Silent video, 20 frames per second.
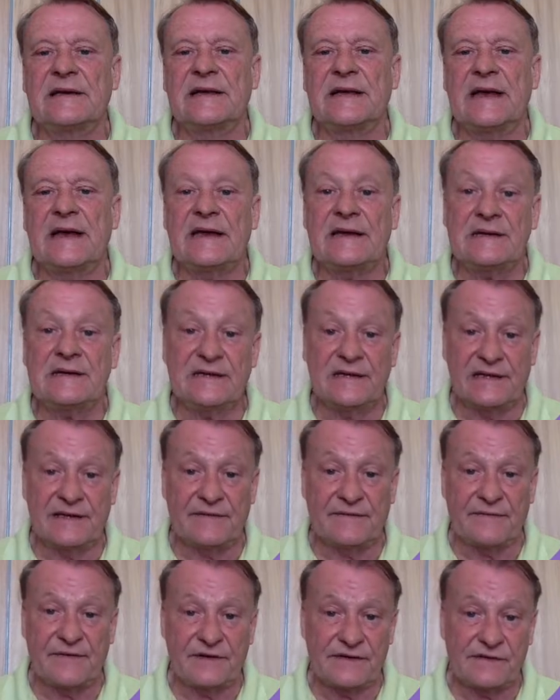Adley
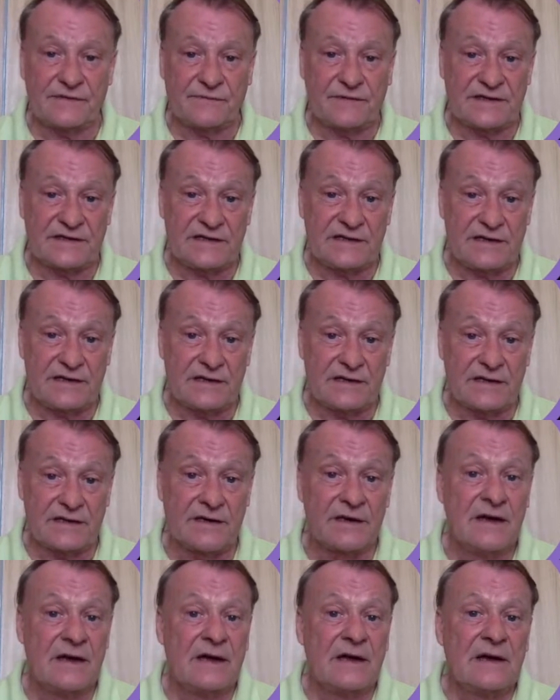finds Vitinha.
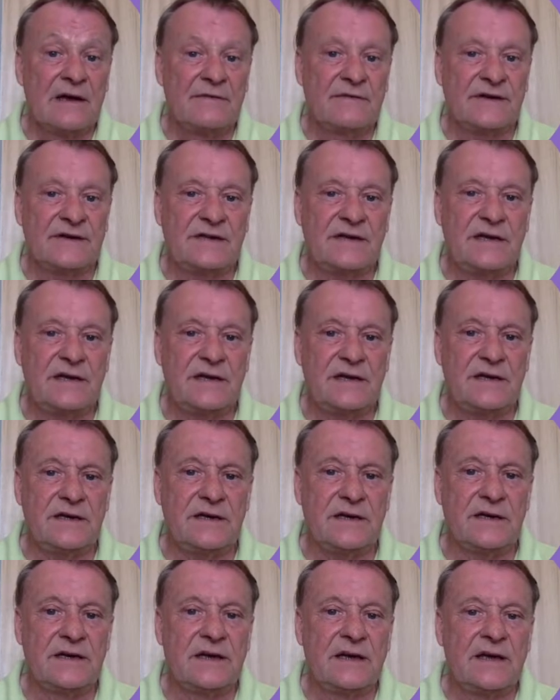
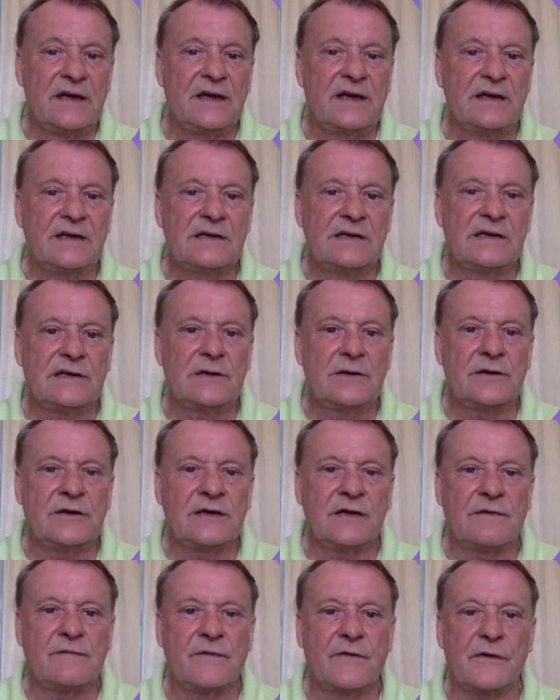Vitinha, he's
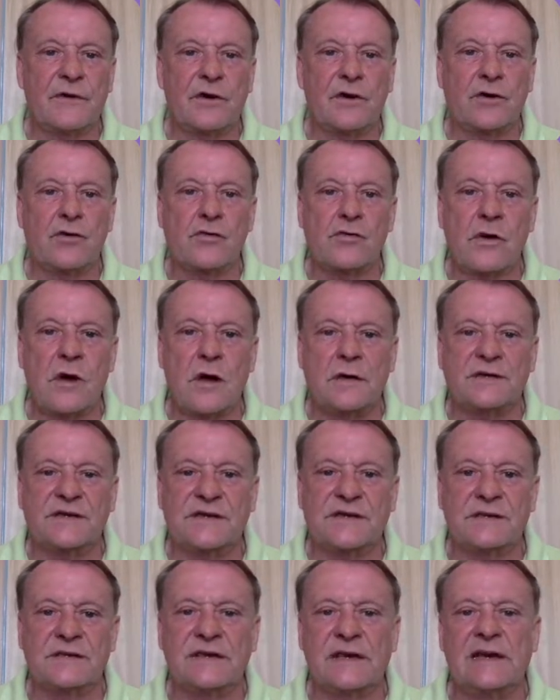looking for a cross,
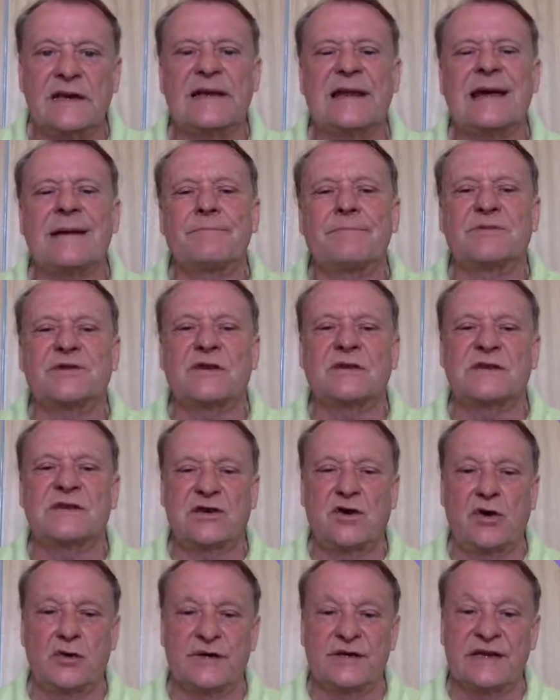and Delap just
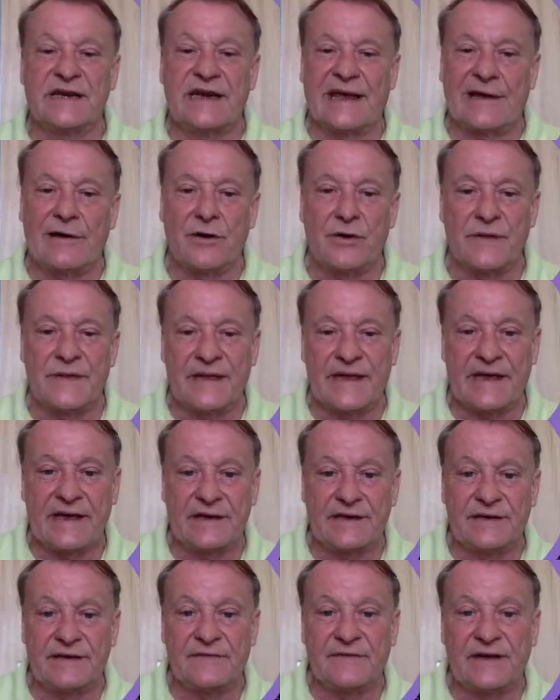couldn't get on the
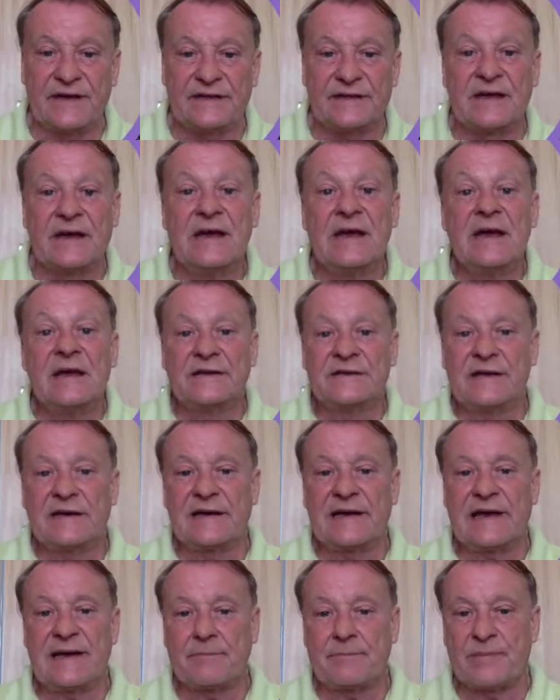end of it.
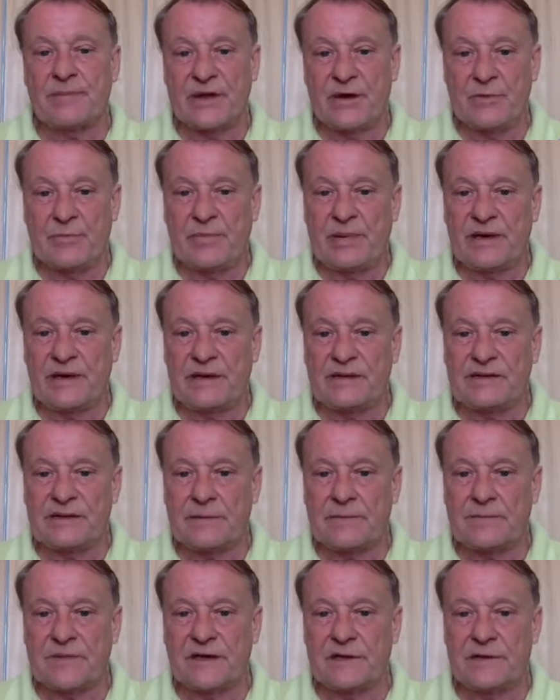Delap, though, picks
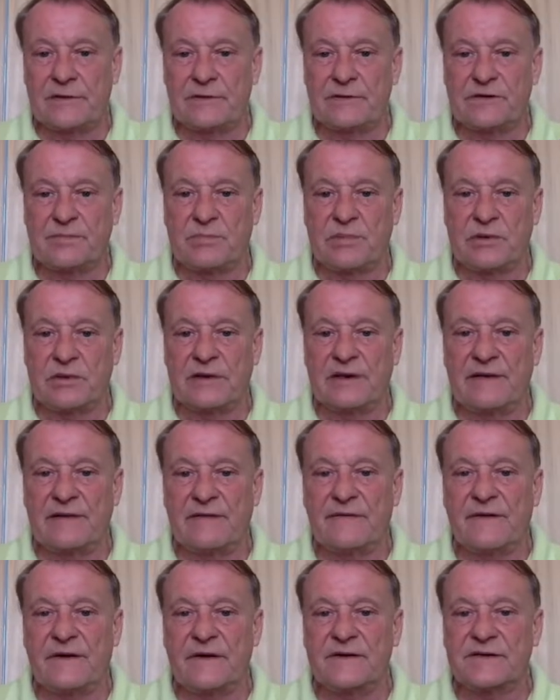up the loose ball. He
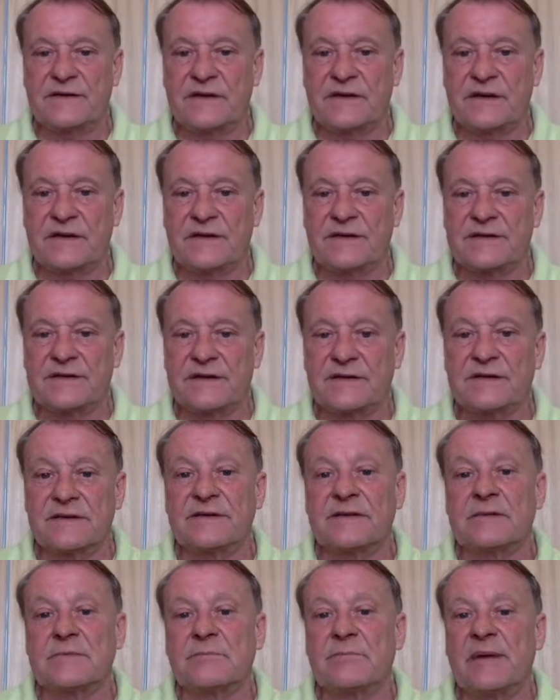finds
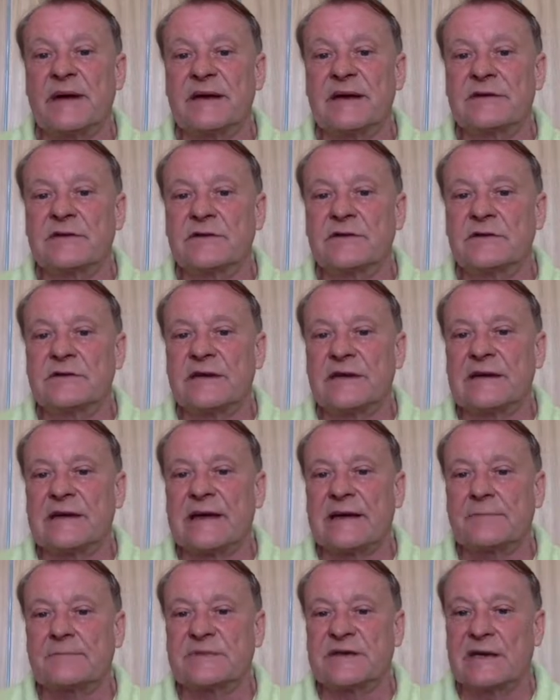Augustinsson. Back to
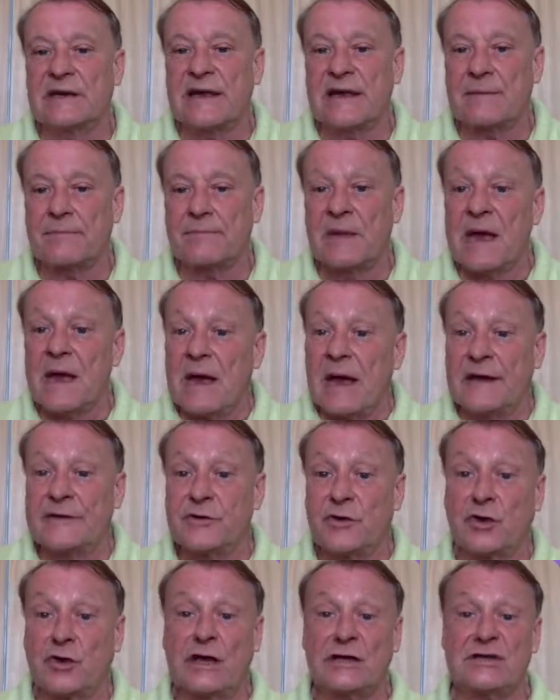Delap. And
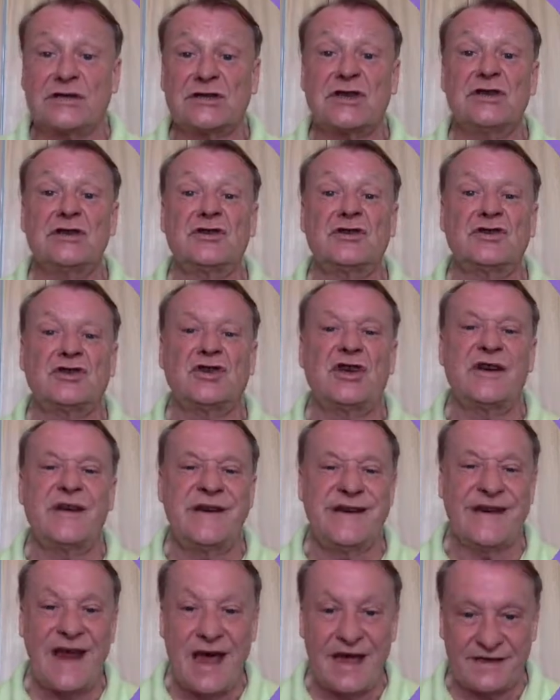
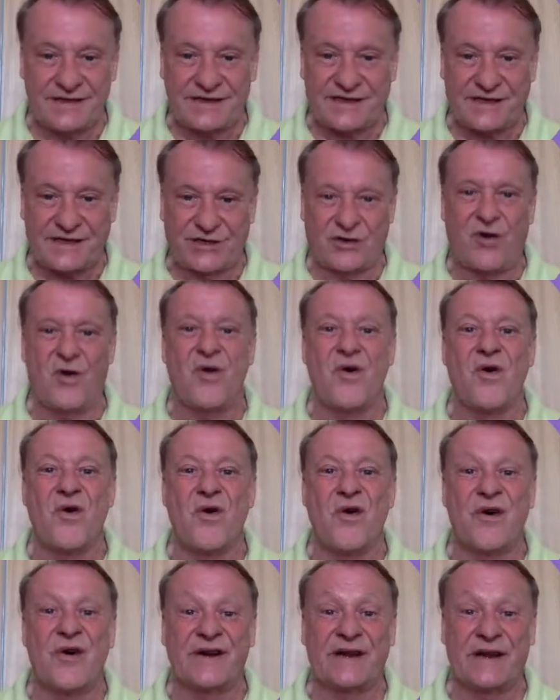Augustinsson has
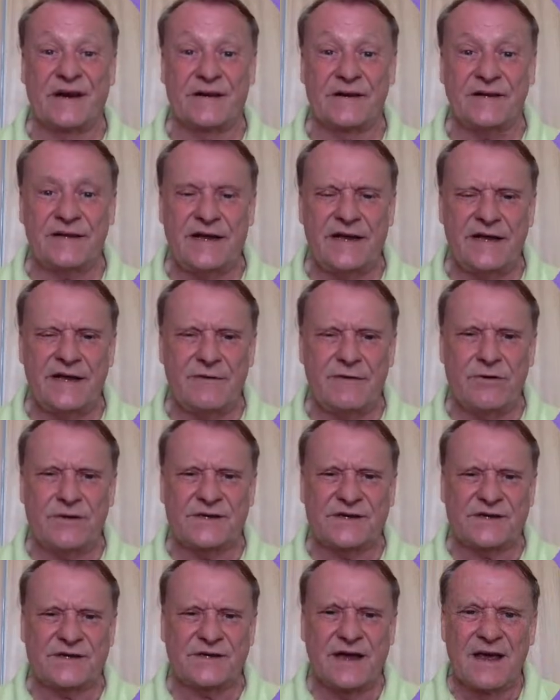scored, and he
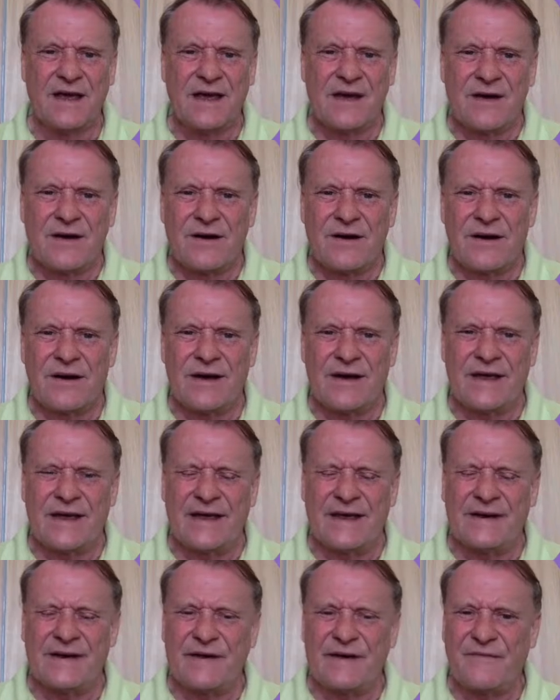was
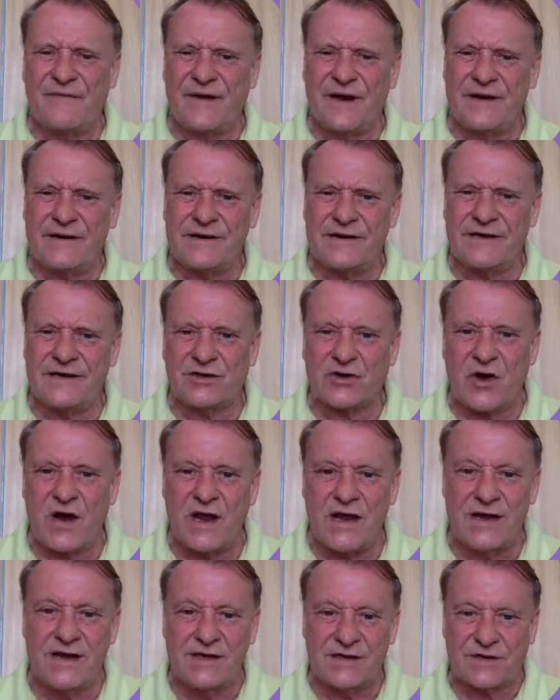in a very
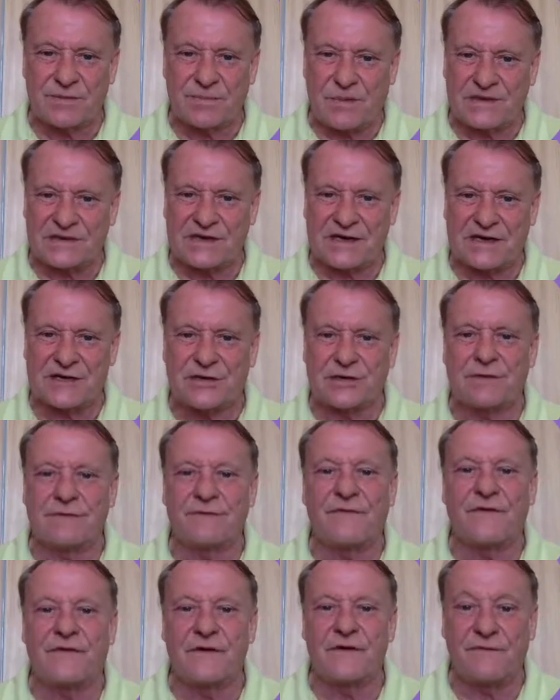strange position
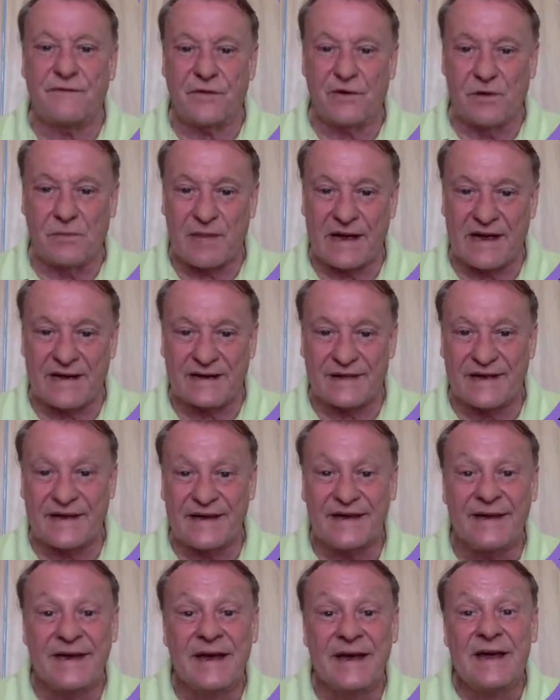for a fullback
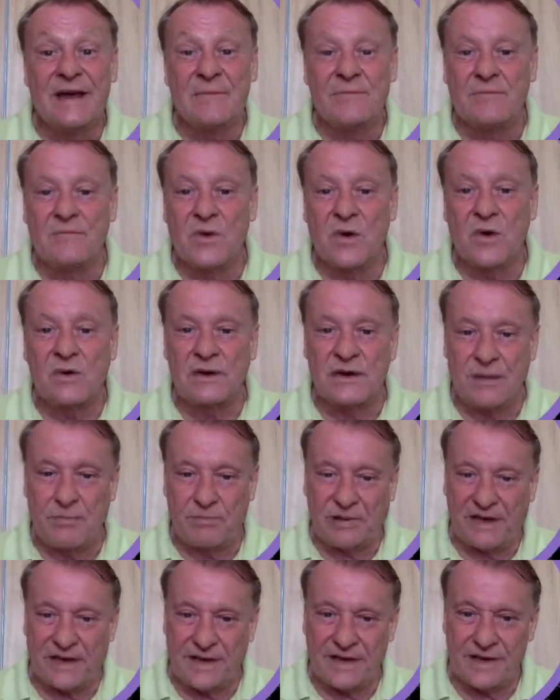there,
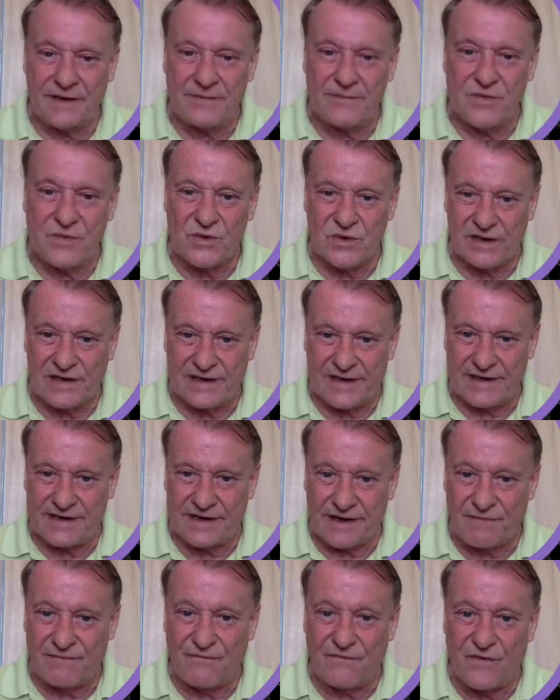playing more like
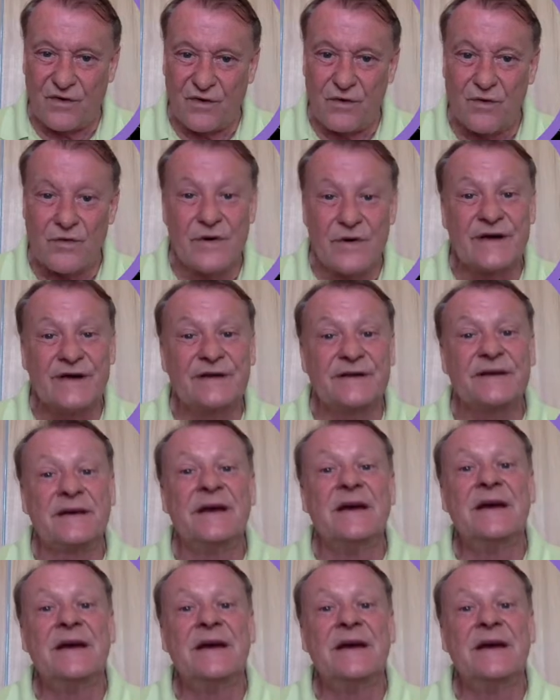a forward.